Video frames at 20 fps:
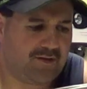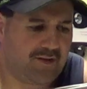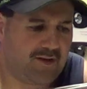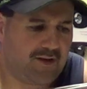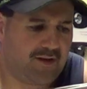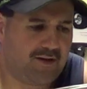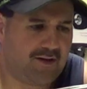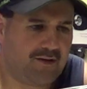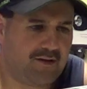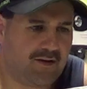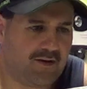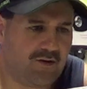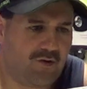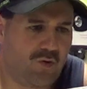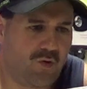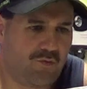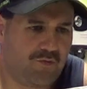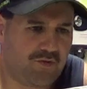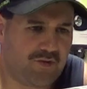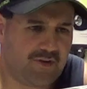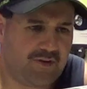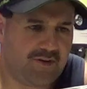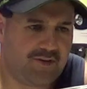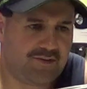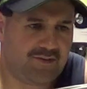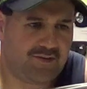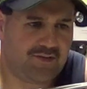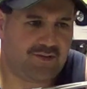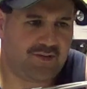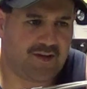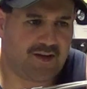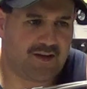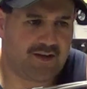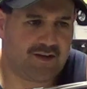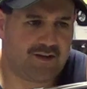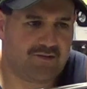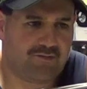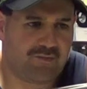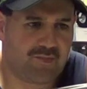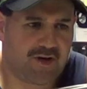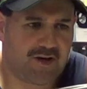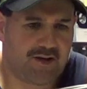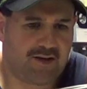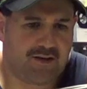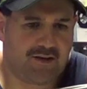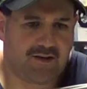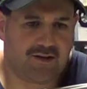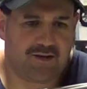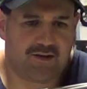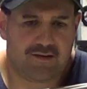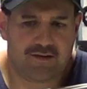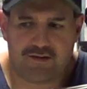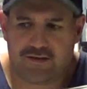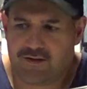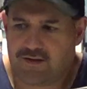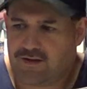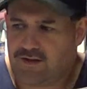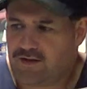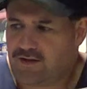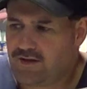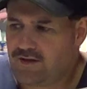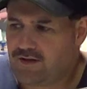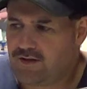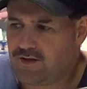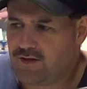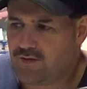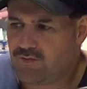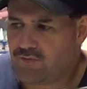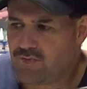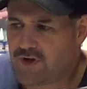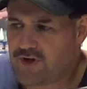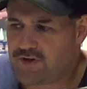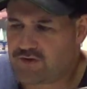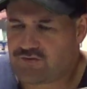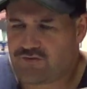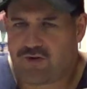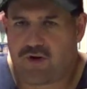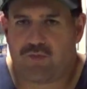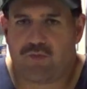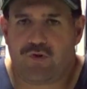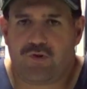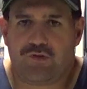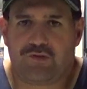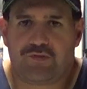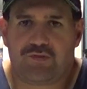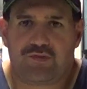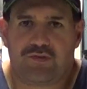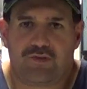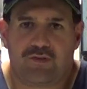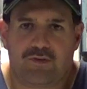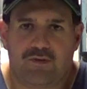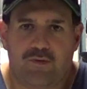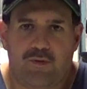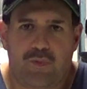and hopefully this is the end of my my troubles.